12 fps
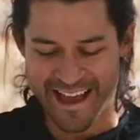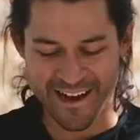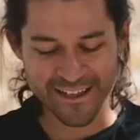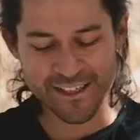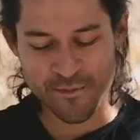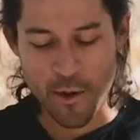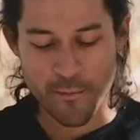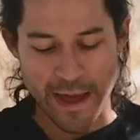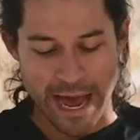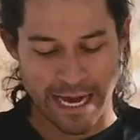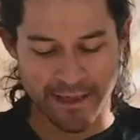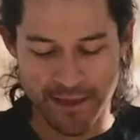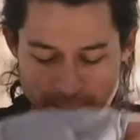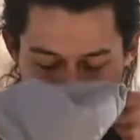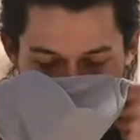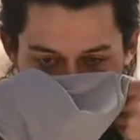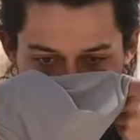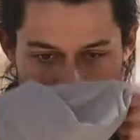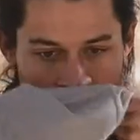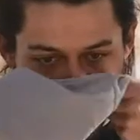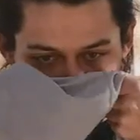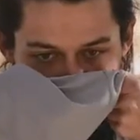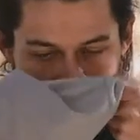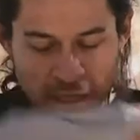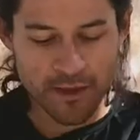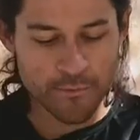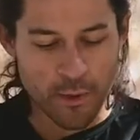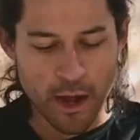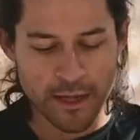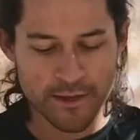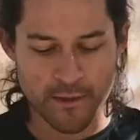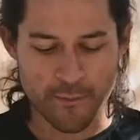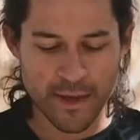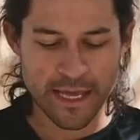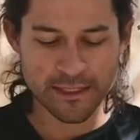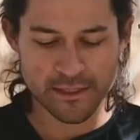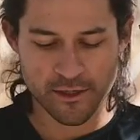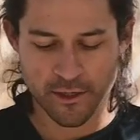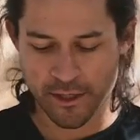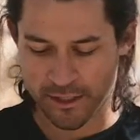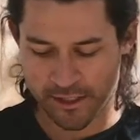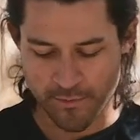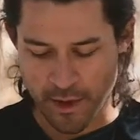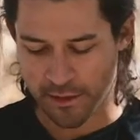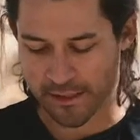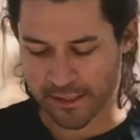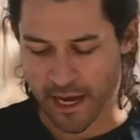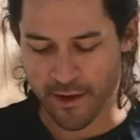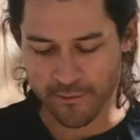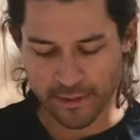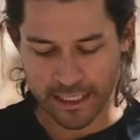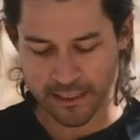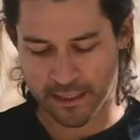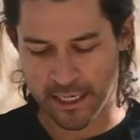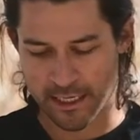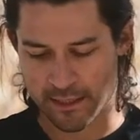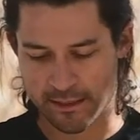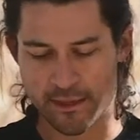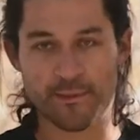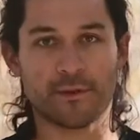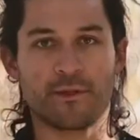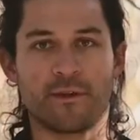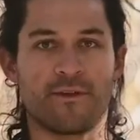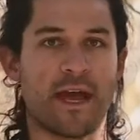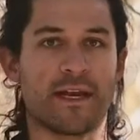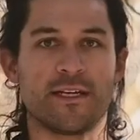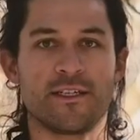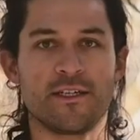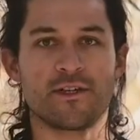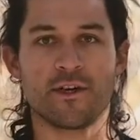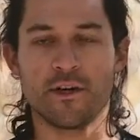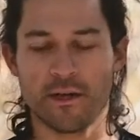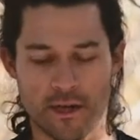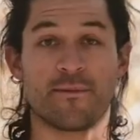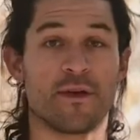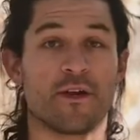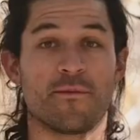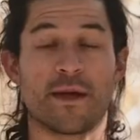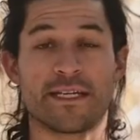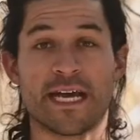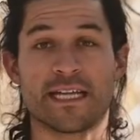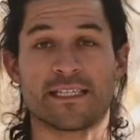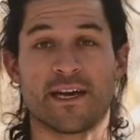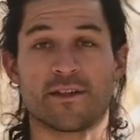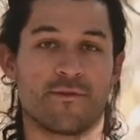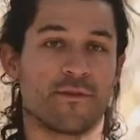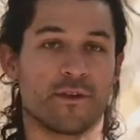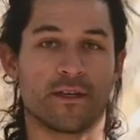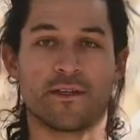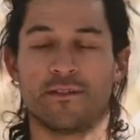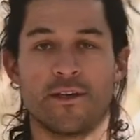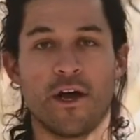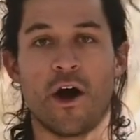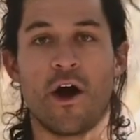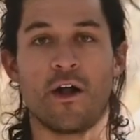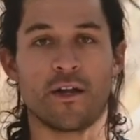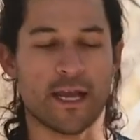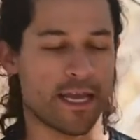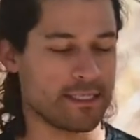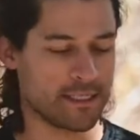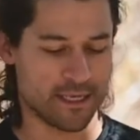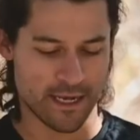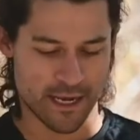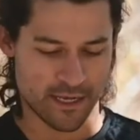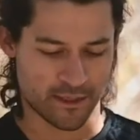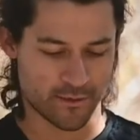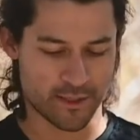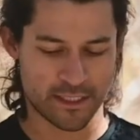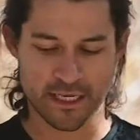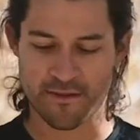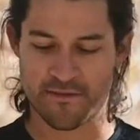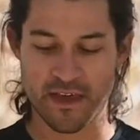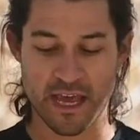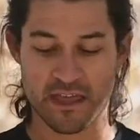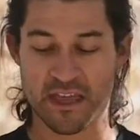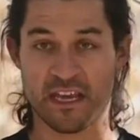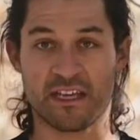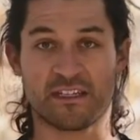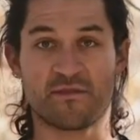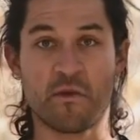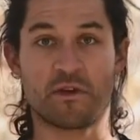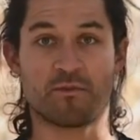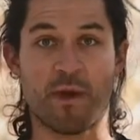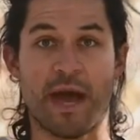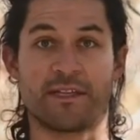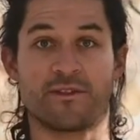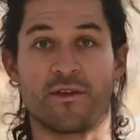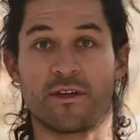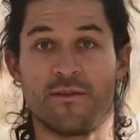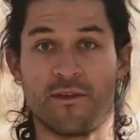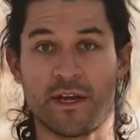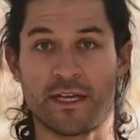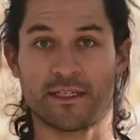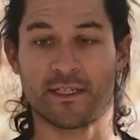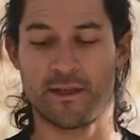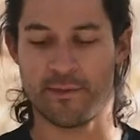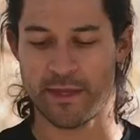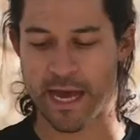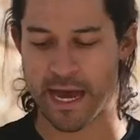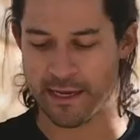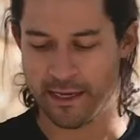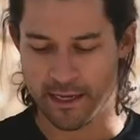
doesn't smell bad. I think probably in the pits you're gonna smell some, but that's kind of typical of any t-shirt. I'm here in my dad's house for the holidays, so I'm gonna see if they think it smells bad. So I'll give you guys a clip of that.